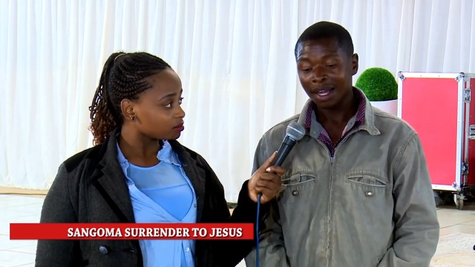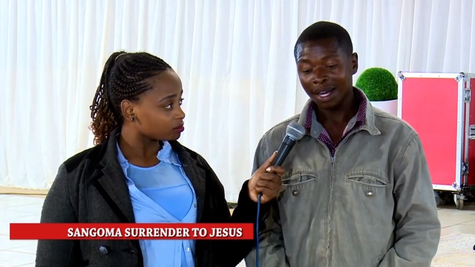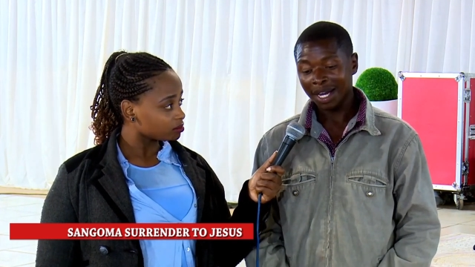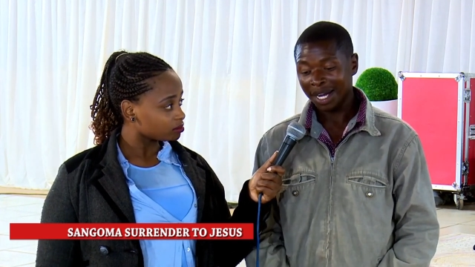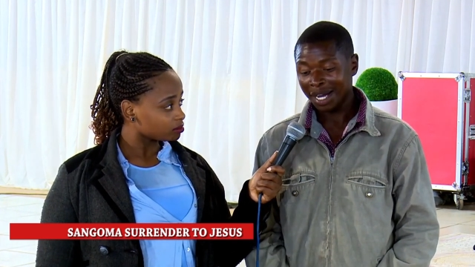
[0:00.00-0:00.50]

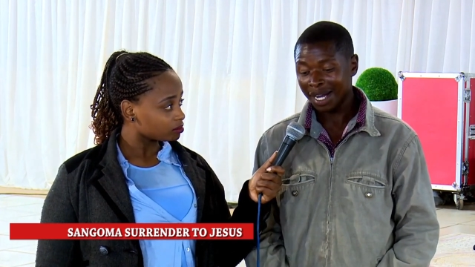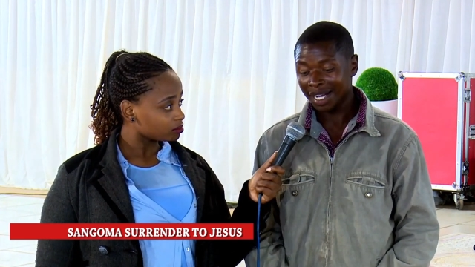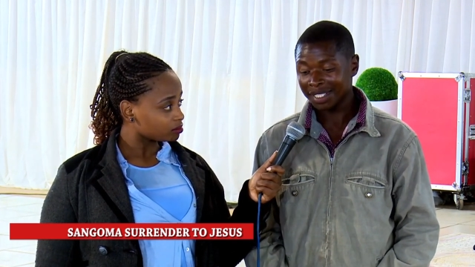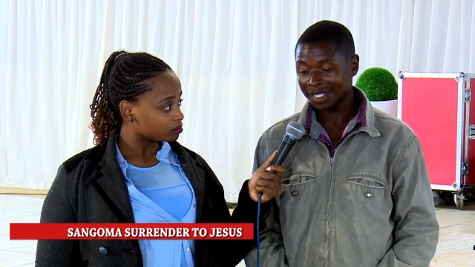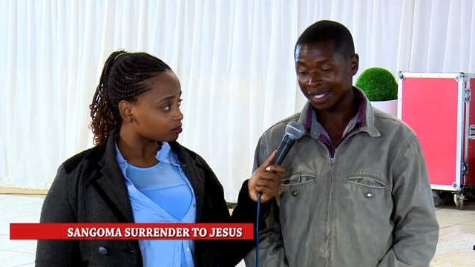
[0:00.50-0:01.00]
Speaker 1: Yes.
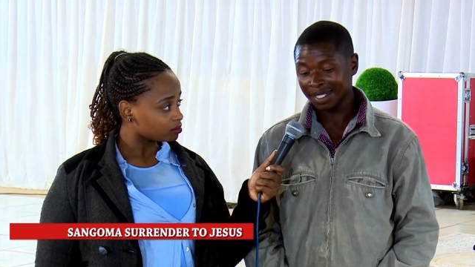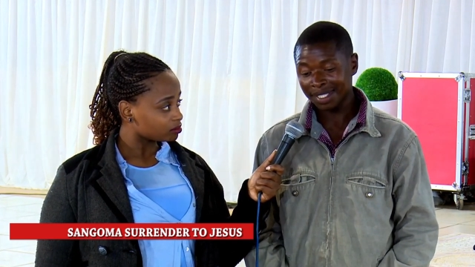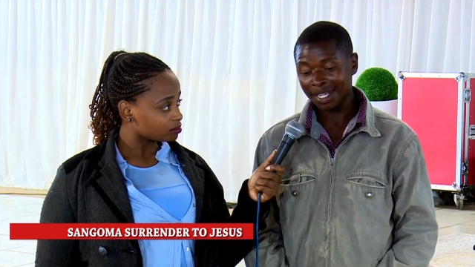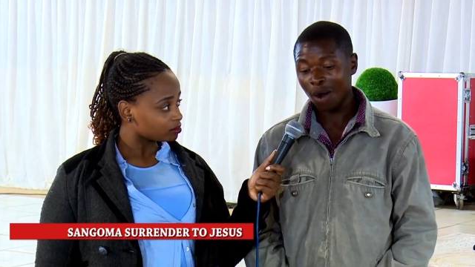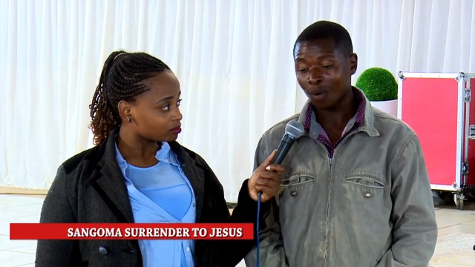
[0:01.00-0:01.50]
Uh,
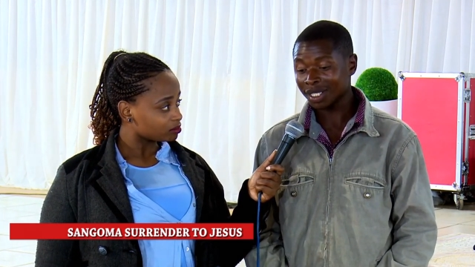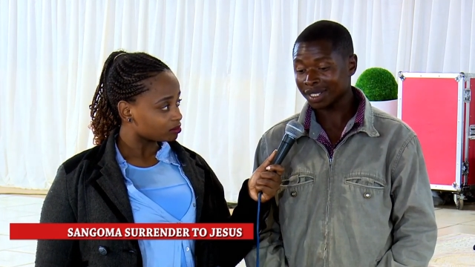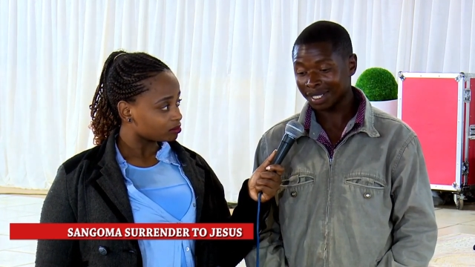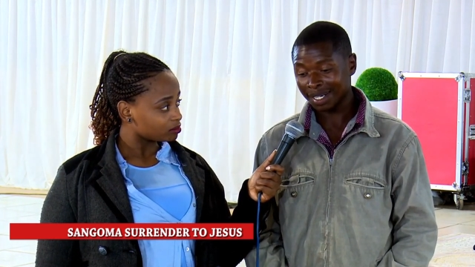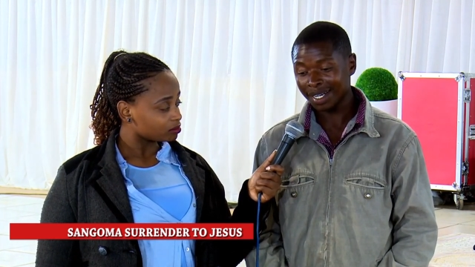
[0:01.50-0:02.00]
since I was
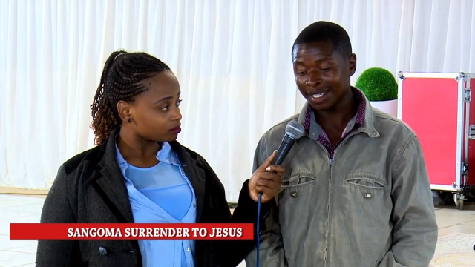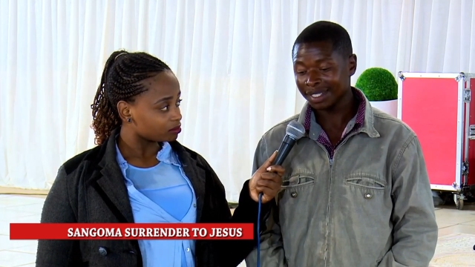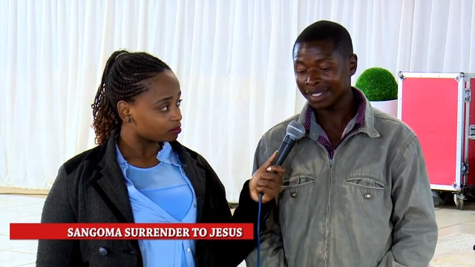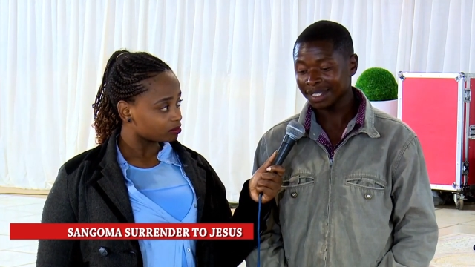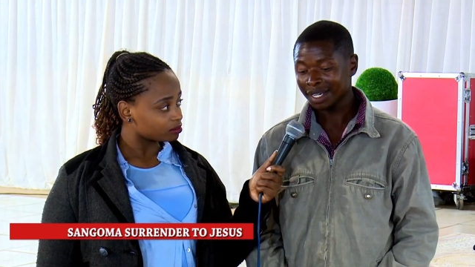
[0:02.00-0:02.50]

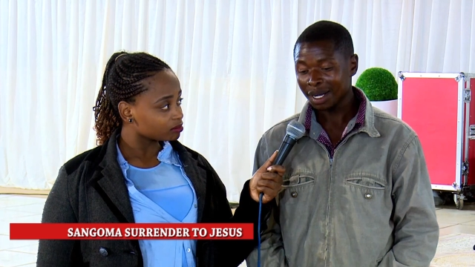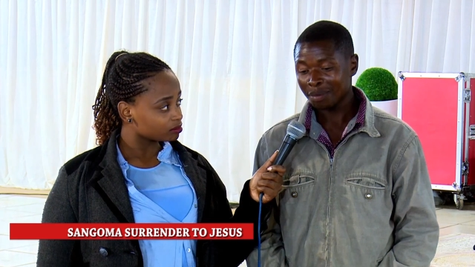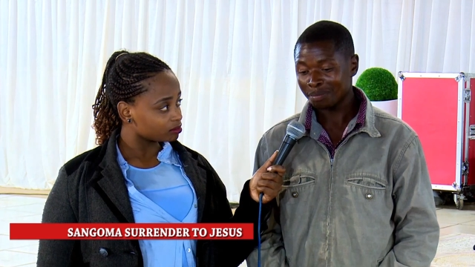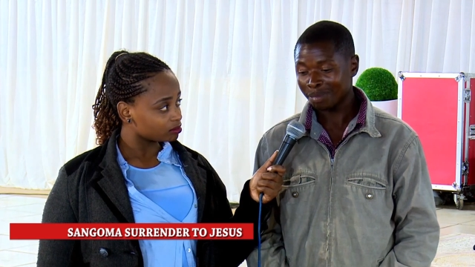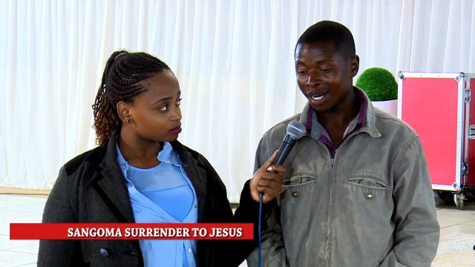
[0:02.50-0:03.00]
trained,
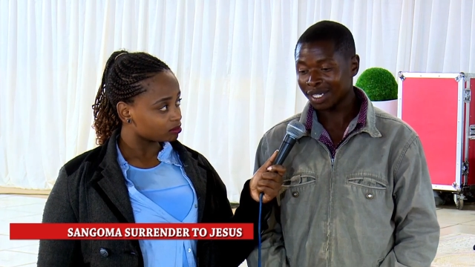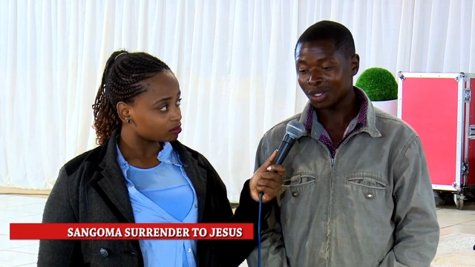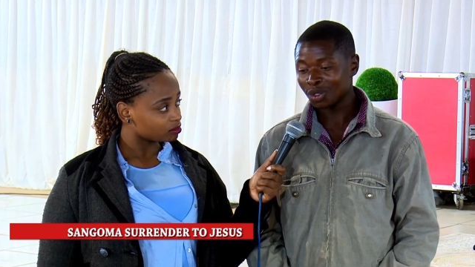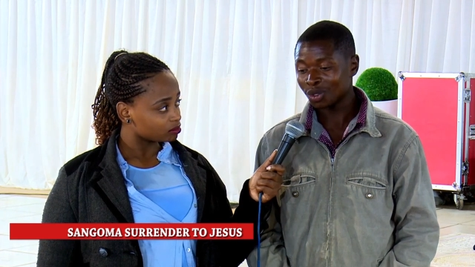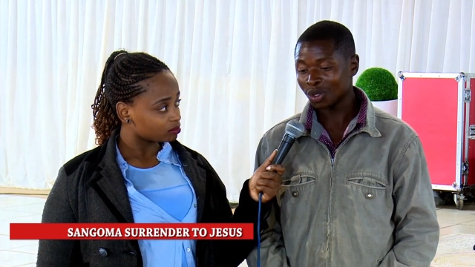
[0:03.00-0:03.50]
but
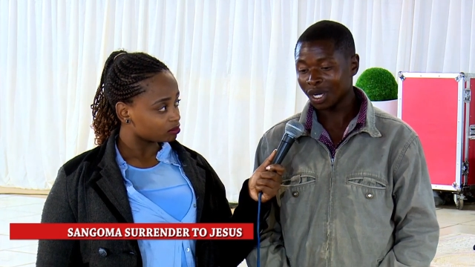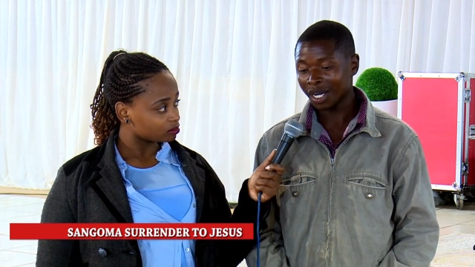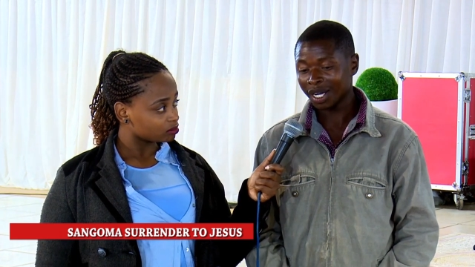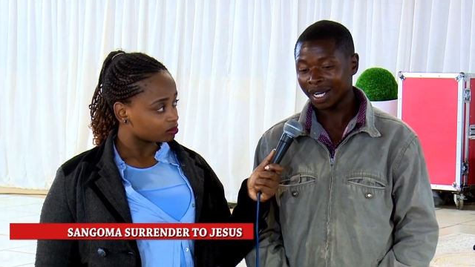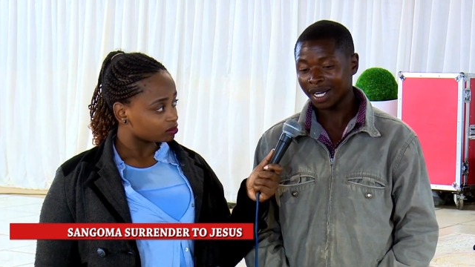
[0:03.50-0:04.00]

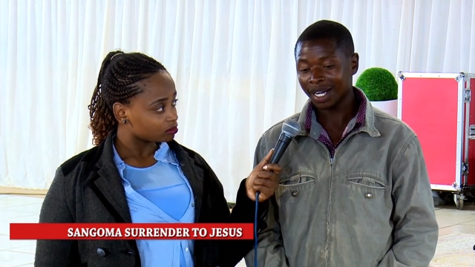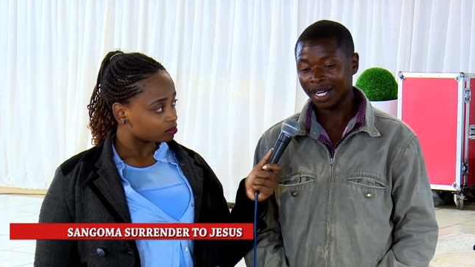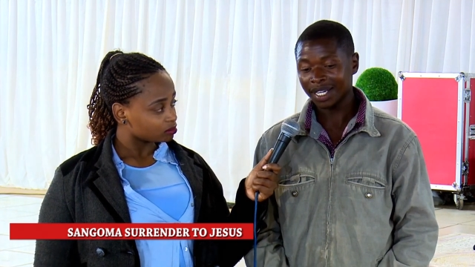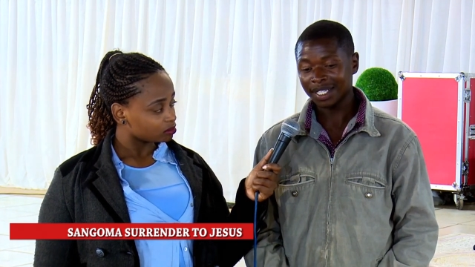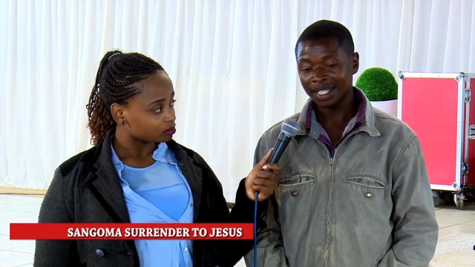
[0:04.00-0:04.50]
uh,
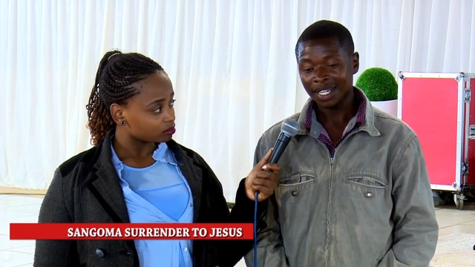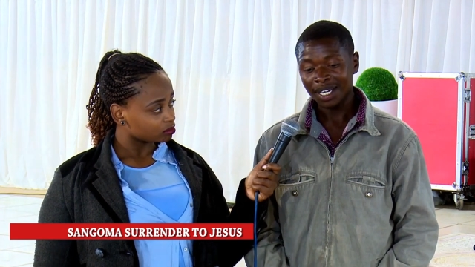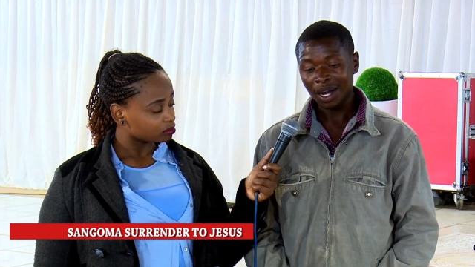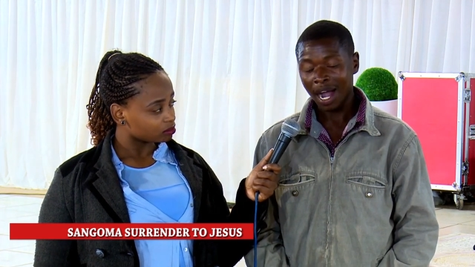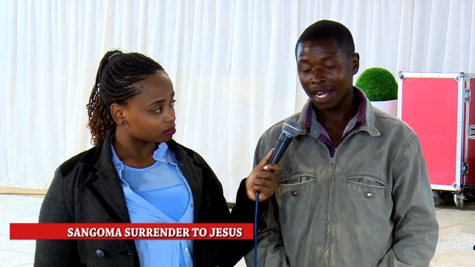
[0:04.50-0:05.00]

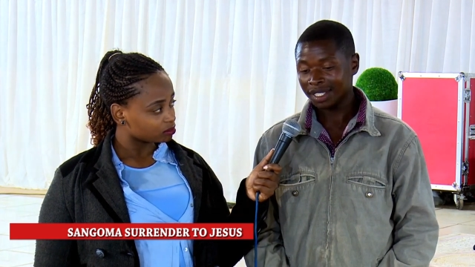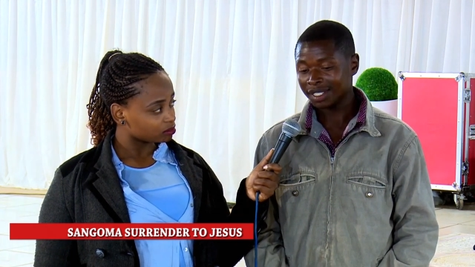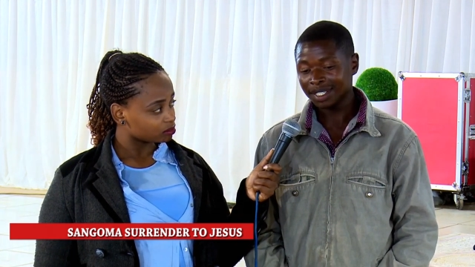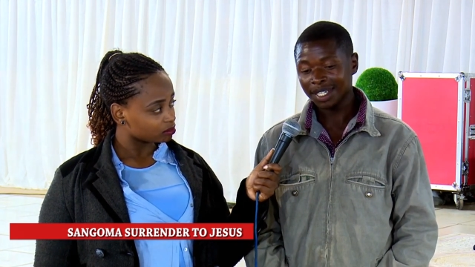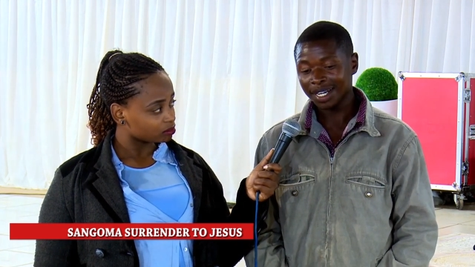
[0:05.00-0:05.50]
I
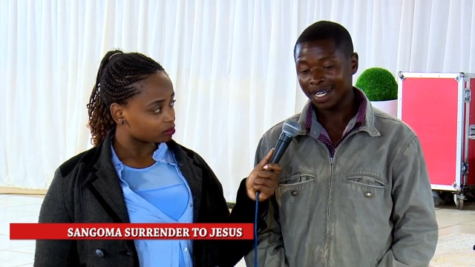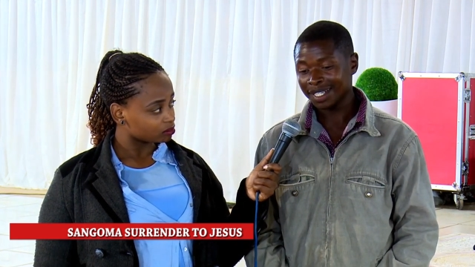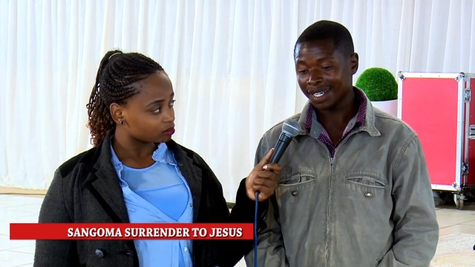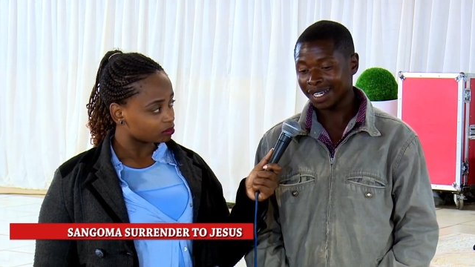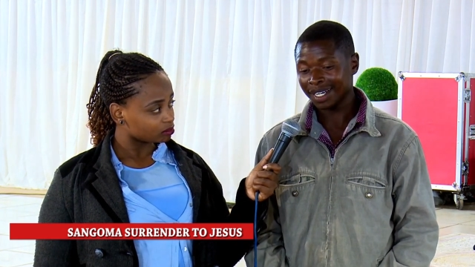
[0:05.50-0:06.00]
didn't
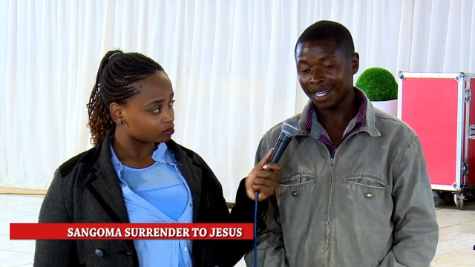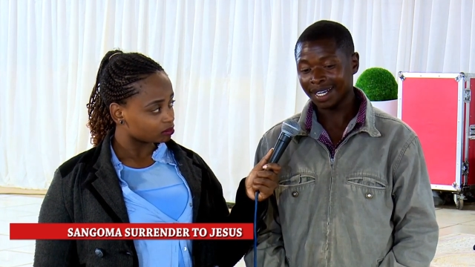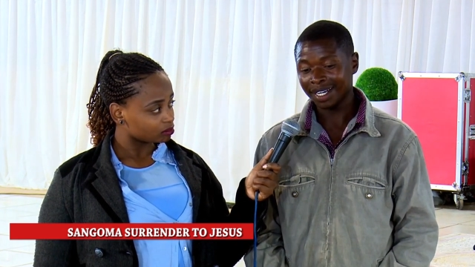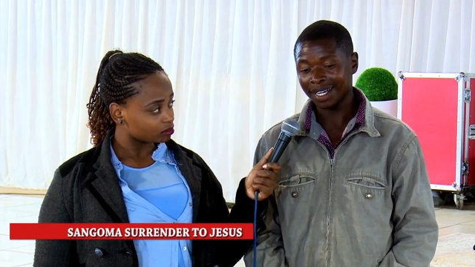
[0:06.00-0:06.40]
get a uh,